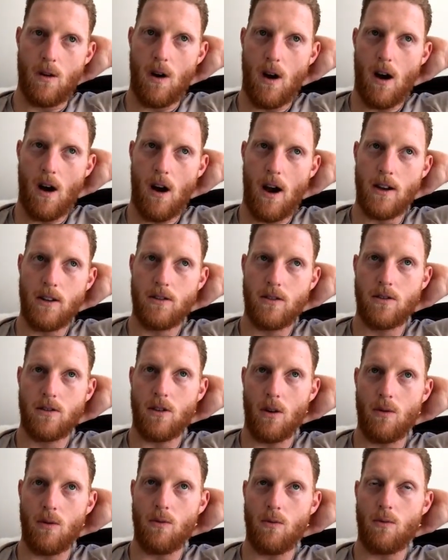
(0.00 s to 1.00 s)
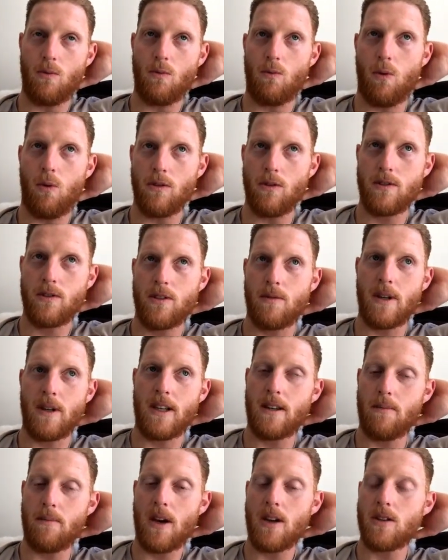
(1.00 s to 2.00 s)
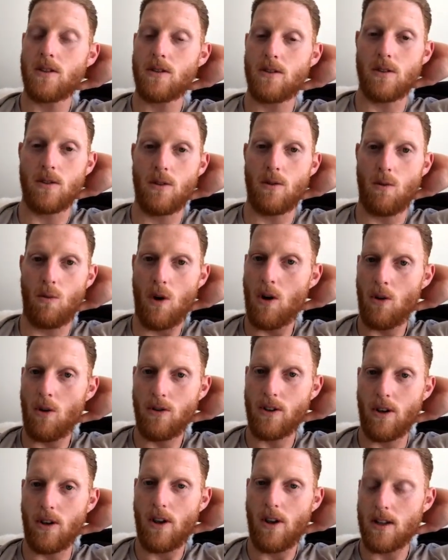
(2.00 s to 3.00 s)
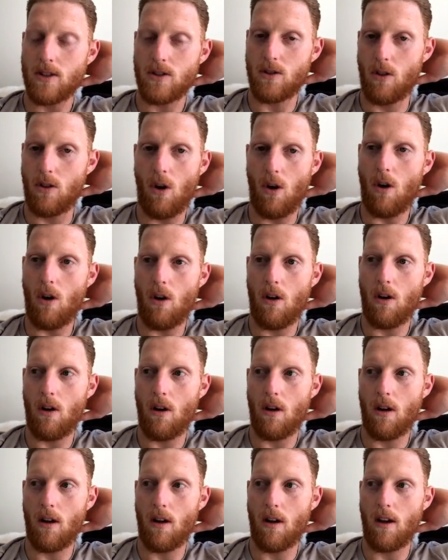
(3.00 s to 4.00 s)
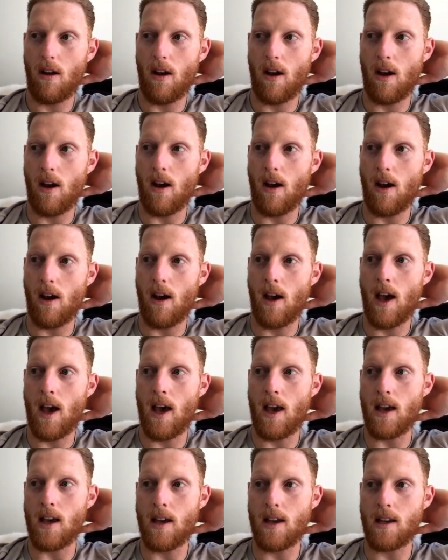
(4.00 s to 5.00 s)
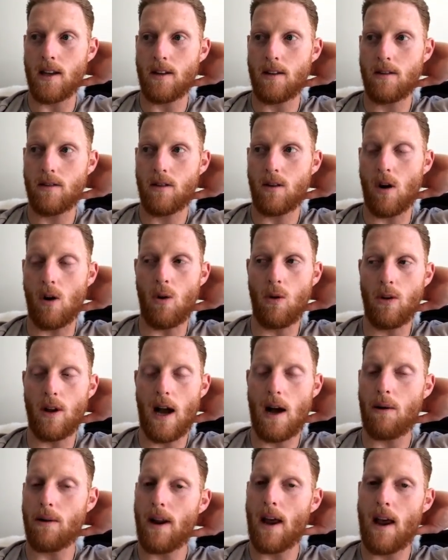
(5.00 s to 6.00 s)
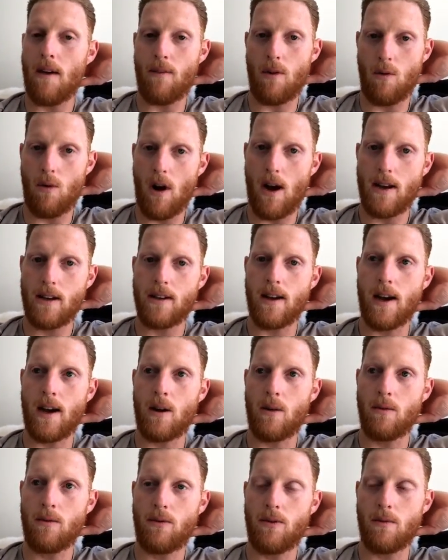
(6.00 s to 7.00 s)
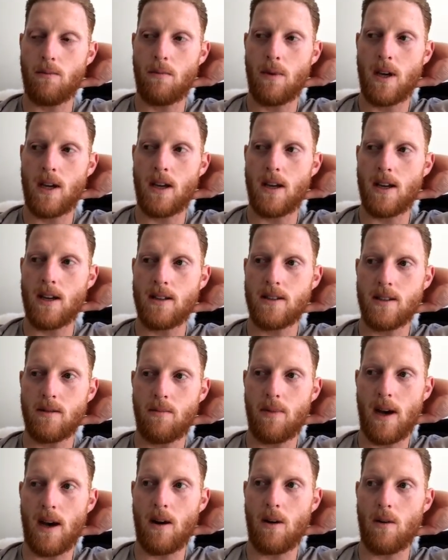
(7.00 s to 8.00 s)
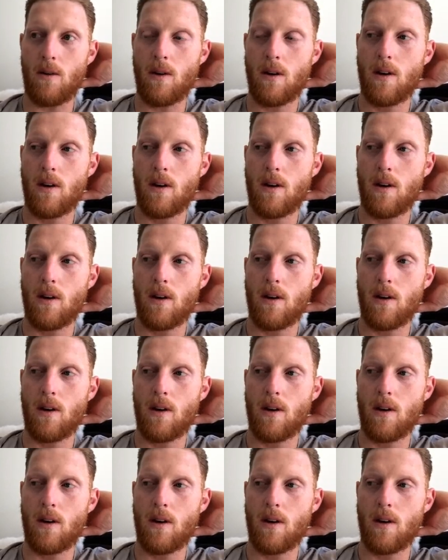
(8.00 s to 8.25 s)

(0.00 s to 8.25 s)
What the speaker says: I don't want to be the best in the world. That's not a goal that I would ever write down. For me, it's about